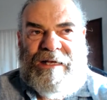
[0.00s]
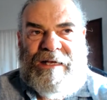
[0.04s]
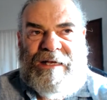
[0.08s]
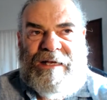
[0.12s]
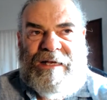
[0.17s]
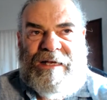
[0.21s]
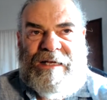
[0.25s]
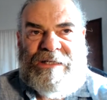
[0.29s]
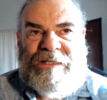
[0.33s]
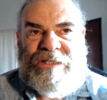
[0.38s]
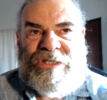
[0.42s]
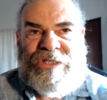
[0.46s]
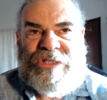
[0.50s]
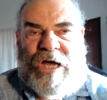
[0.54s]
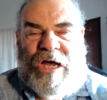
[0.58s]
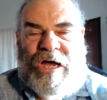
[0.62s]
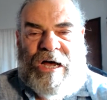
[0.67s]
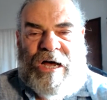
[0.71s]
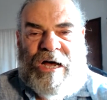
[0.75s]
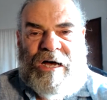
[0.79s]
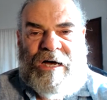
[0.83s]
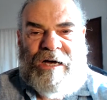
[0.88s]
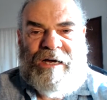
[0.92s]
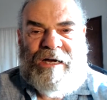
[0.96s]
a
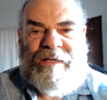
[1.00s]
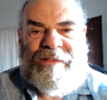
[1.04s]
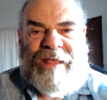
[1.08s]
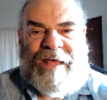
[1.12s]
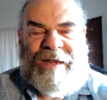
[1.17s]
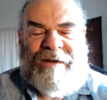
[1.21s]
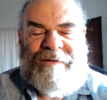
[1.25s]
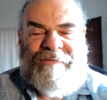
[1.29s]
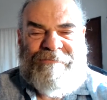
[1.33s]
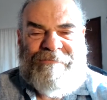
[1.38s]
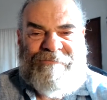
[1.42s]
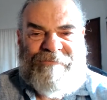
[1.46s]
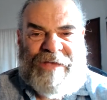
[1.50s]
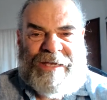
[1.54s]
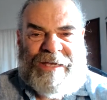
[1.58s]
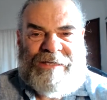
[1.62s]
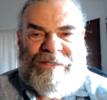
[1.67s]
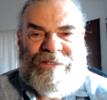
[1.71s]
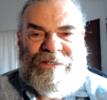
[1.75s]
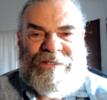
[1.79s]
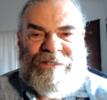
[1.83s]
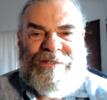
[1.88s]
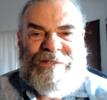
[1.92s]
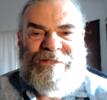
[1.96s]
song that
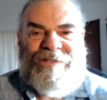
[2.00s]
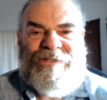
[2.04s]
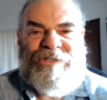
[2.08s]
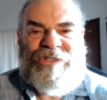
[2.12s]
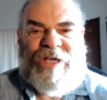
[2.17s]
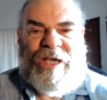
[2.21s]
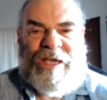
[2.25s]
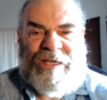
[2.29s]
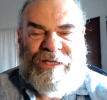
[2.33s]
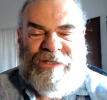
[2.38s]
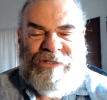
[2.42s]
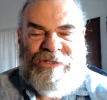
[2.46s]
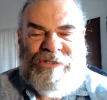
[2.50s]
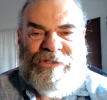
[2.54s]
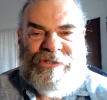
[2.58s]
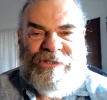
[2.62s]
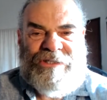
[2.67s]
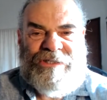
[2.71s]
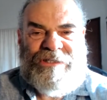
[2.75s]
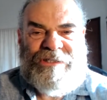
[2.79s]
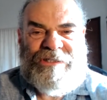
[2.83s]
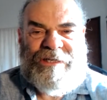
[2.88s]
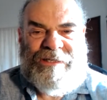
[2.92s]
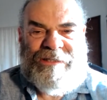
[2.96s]
affects
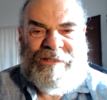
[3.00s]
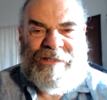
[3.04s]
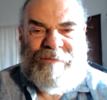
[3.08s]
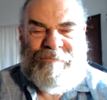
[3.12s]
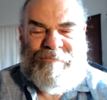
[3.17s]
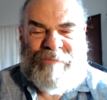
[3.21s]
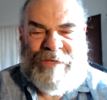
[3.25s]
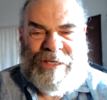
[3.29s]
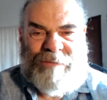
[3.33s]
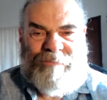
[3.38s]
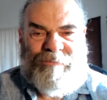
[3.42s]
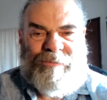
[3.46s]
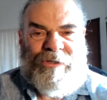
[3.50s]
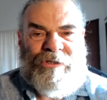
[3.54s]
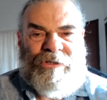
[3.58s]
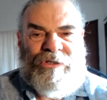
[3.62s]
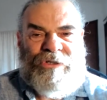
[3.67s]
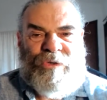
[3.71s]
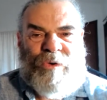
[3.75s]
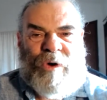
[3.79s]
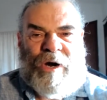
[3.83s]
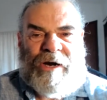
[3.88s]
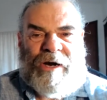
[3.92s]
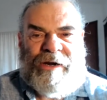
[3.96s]
changes in the people
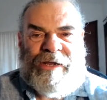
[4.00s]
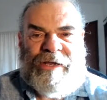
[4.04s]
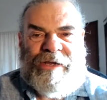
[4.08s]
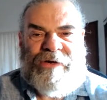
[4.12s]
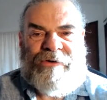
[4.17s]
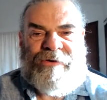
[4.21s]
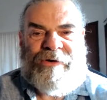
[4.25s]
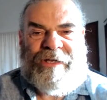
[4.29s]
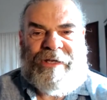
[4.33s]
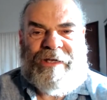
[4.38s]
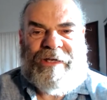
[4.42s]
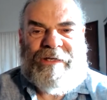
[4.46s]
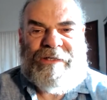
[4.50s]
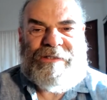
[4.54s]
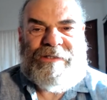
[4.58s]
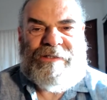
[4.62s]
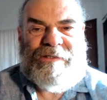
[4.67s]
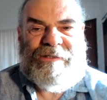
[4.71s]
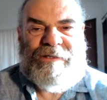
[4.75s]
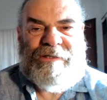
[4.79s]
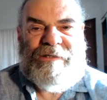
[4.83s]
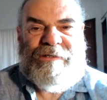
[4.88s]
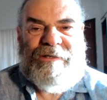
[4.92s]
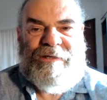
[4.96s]
who are hearing it.
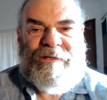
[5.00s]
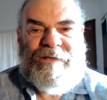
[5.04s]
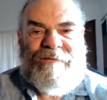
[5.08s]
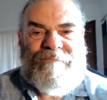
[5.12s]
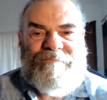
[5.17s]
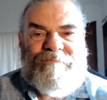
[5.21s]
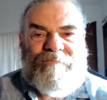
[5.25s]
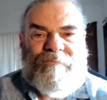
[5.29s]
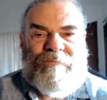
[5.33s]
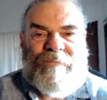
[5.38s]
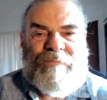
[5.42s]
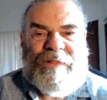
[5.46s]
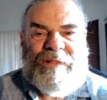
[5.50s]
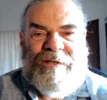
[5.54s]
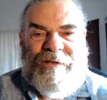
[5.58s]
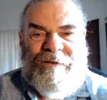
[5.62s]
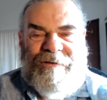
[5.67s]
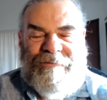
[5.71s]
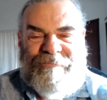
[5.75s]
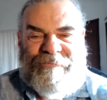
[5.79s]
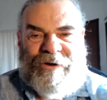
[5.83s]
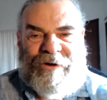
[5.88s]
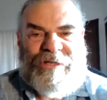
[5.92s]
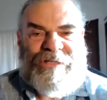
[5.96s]

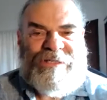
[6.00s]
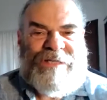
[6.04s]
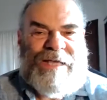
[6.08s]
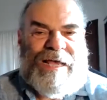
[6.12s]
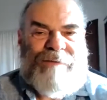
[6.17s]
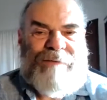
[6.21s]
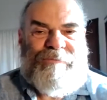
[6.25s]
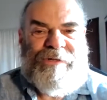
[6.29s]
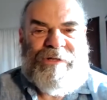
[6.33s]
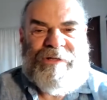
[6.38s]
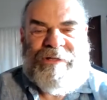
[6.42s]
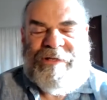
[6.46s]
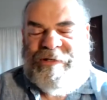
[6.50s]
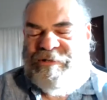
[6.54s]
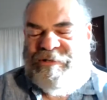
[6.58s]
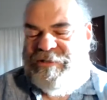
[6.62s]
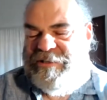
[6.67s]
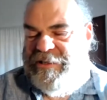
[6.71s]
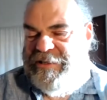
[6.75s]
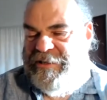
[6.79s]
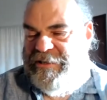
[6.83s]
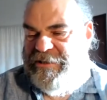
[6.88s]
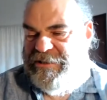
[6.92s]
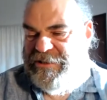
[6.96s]
For example,
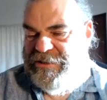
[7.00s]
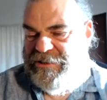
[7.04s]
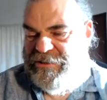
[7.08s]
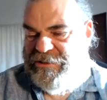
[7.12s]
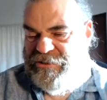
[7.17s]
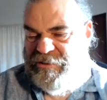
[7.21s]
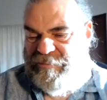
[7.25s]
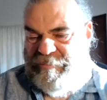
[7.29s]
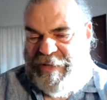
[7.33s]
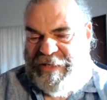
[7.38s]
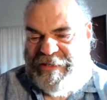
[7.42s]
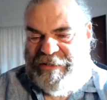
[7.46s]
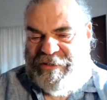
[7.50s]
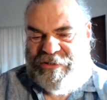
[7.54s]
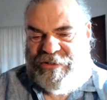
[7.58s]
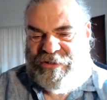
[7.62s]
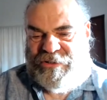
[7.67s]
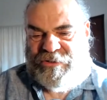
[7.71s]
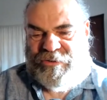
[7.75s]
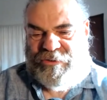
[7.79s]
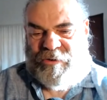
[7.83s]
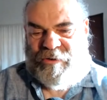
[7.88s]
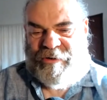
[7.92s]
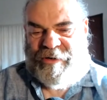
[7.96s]
here's a tremendous
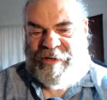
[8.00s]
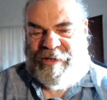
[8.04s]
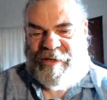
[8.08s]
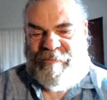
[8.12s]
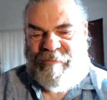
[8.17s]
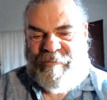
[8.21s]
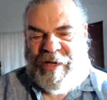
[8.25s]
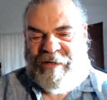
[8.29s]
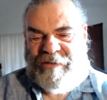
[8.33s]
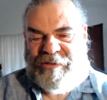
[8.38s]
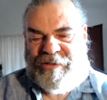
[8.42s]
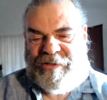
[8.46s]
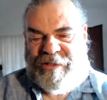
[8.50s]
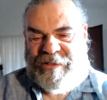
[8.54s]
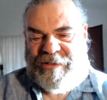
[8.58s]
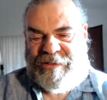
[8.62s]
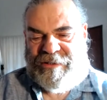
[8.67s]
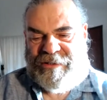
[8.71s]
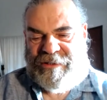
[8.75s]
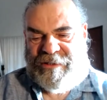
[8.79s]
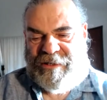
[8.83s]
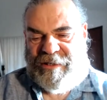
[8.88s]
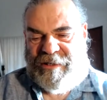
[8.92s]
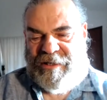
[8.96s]
story about
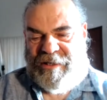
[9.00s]
this.